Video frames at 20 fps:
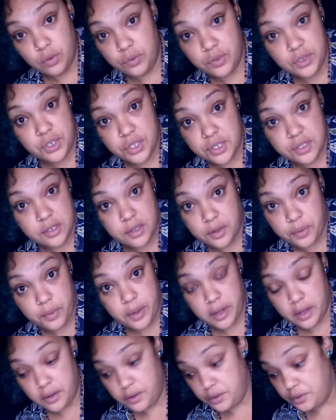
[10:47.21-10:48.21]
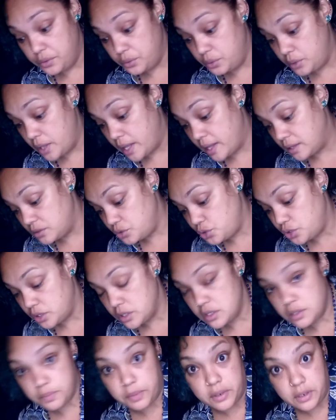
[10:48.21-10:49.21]
look for Jessica Wang, I don't know who the hell she
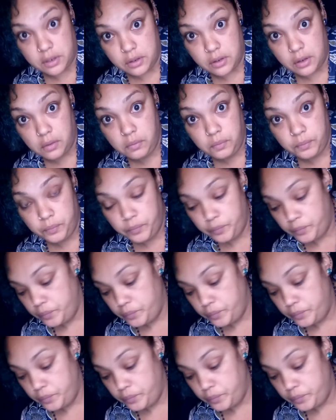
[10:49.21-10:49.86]
is, but you know,